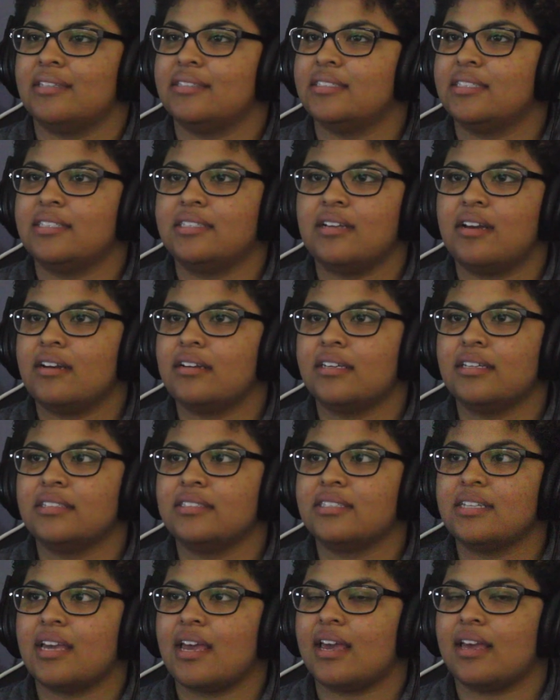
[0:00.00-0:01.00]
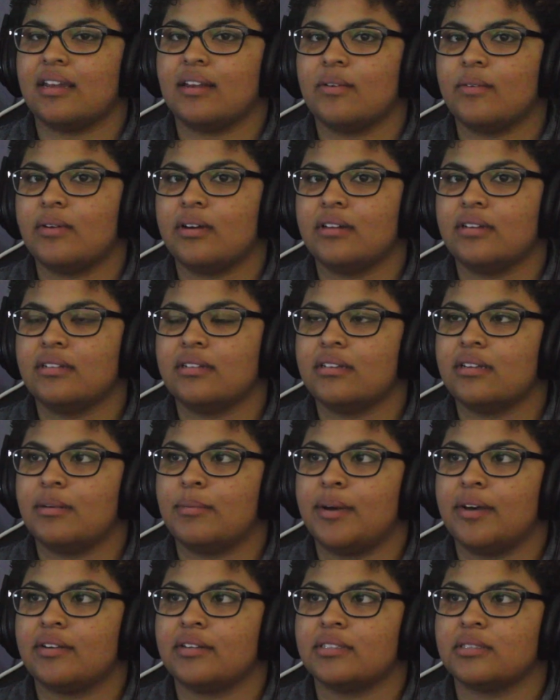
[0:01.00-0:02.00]
Is he talking to anyone
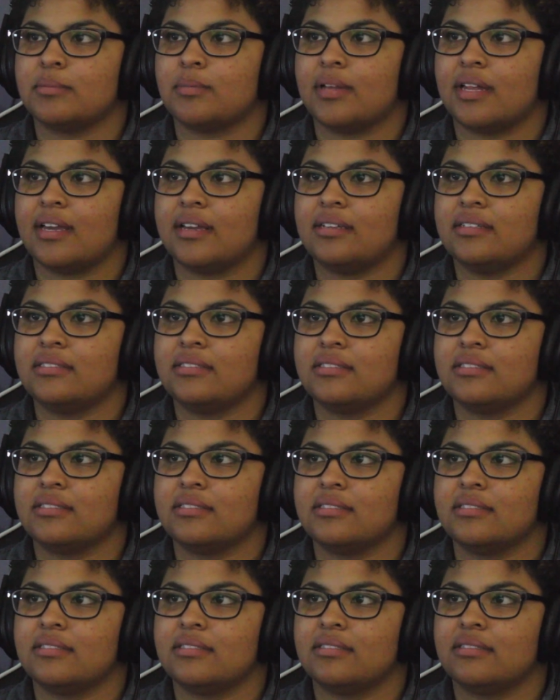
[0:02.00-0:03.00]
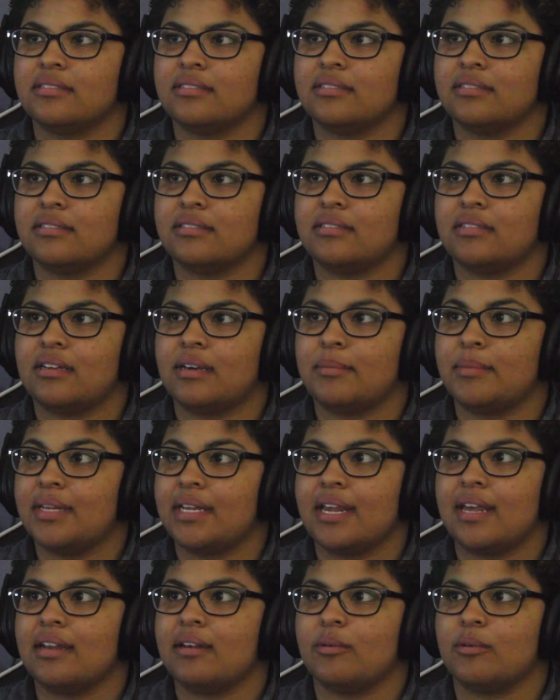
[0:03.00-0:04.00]
about his plans? I
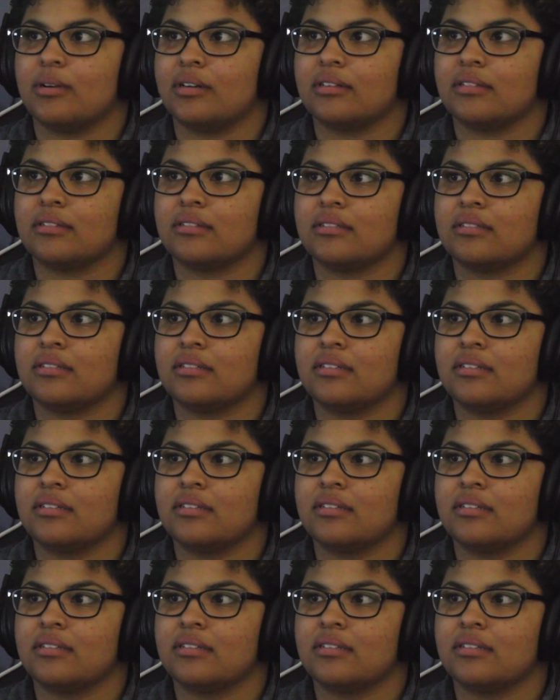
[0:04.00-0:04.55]
mean, anyone.